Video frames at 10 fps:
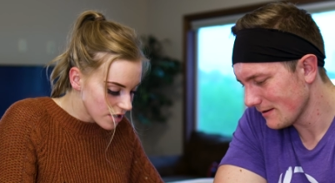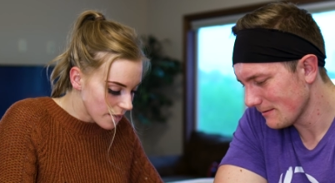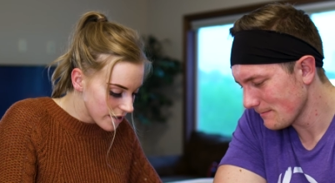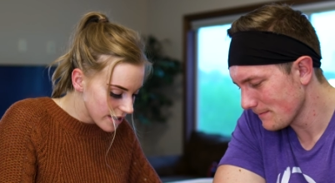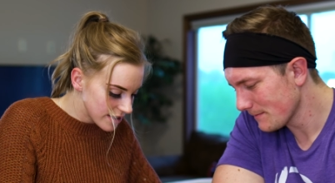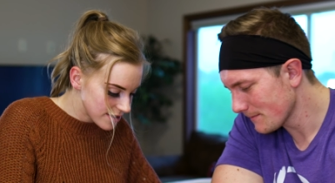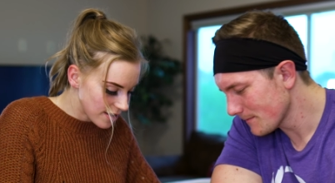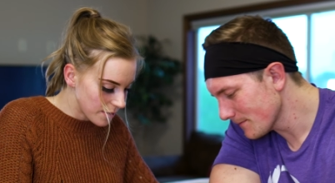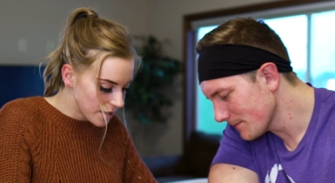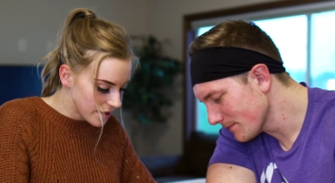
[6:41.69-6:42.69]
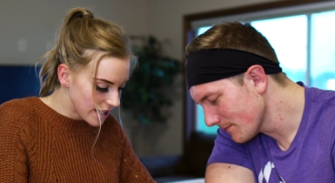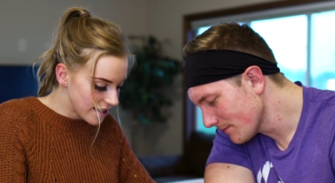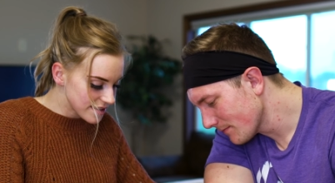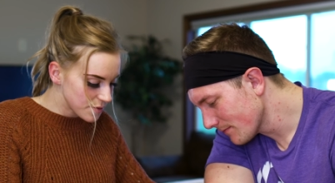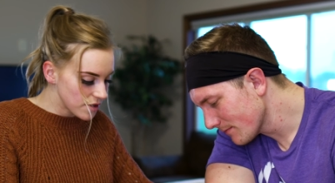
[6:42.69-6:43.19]
Speaker 1: strawberry strawberry
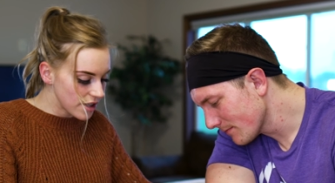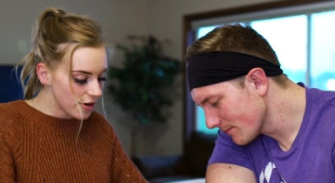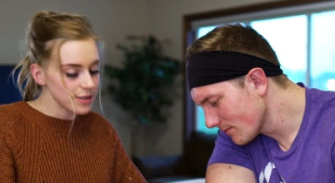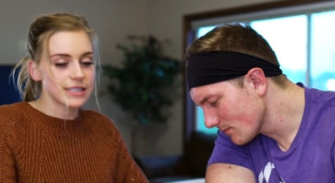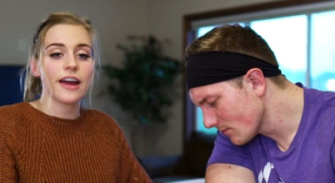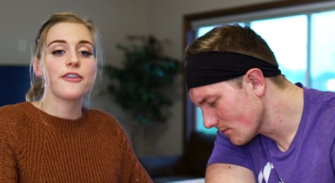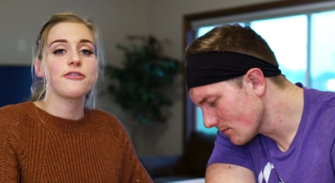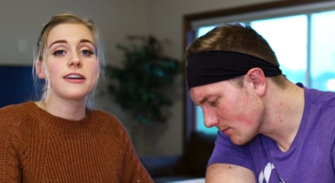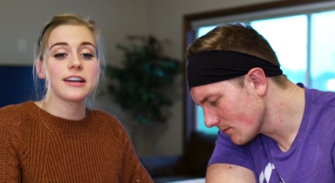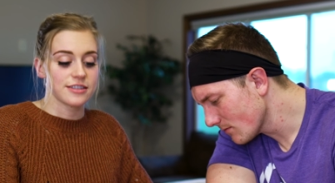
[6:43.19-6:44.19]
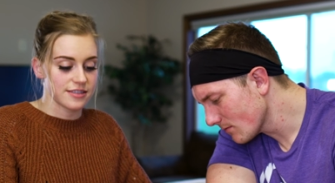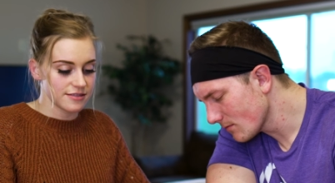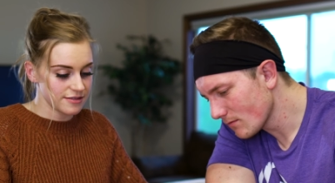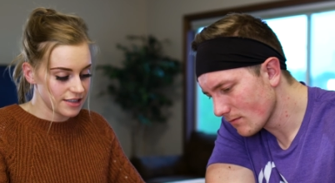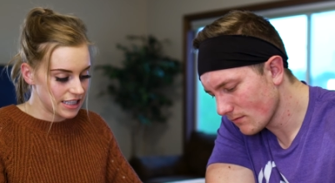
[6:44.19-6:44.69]
banana smoothie or dead fish.
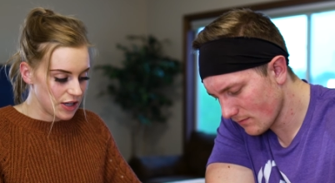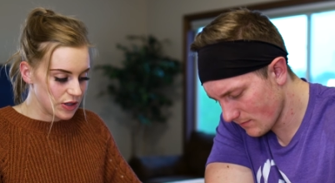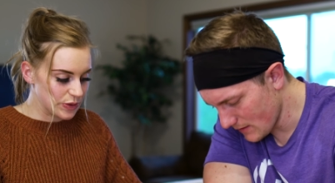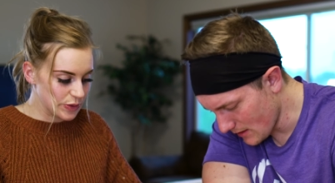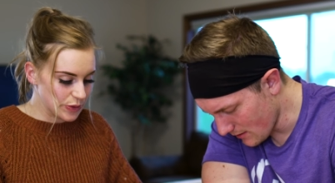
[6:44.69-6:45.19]
Oh,